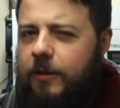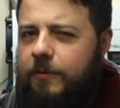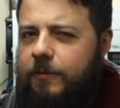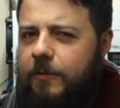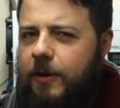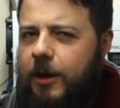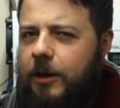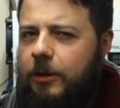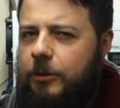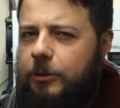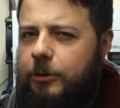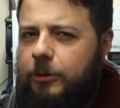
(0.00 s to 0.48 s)
the
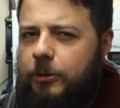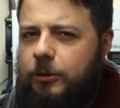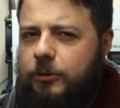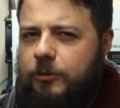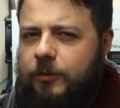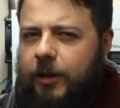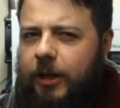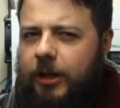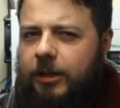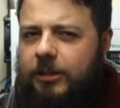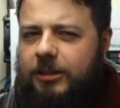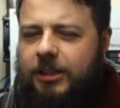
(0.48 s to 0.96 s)
final thoughts,
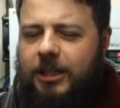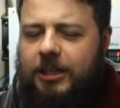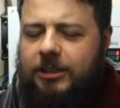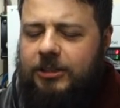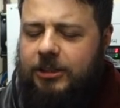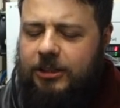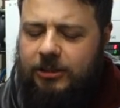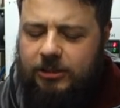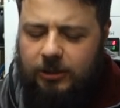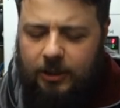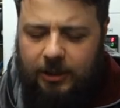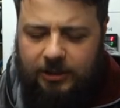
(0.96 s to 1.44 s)
final
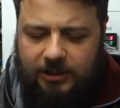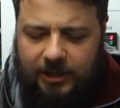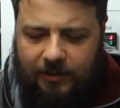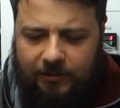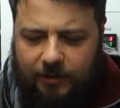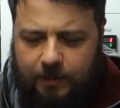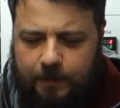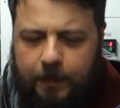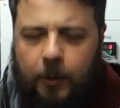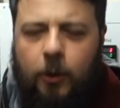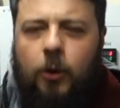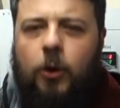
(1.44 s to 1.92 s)
tasting. So let's have
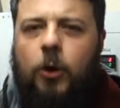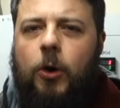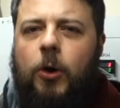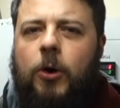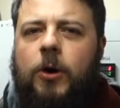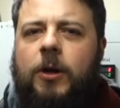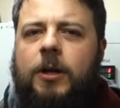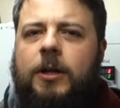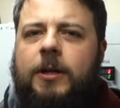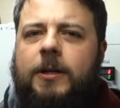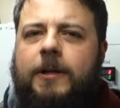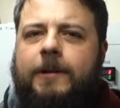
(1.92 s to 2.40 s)
a
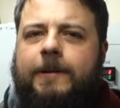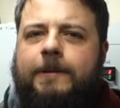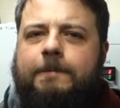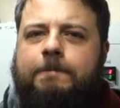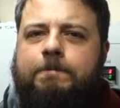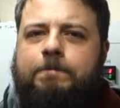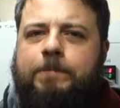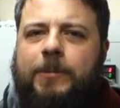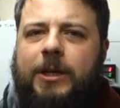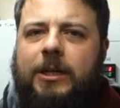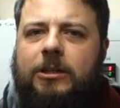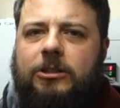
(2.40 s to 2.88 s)
pour.
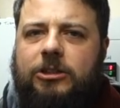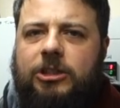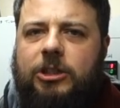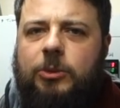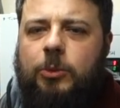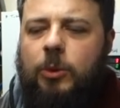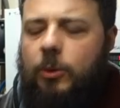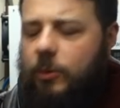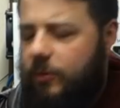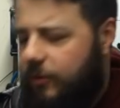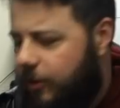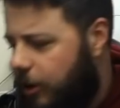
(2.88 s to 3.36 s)
Let's see
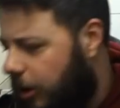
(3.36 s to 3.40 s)
what we've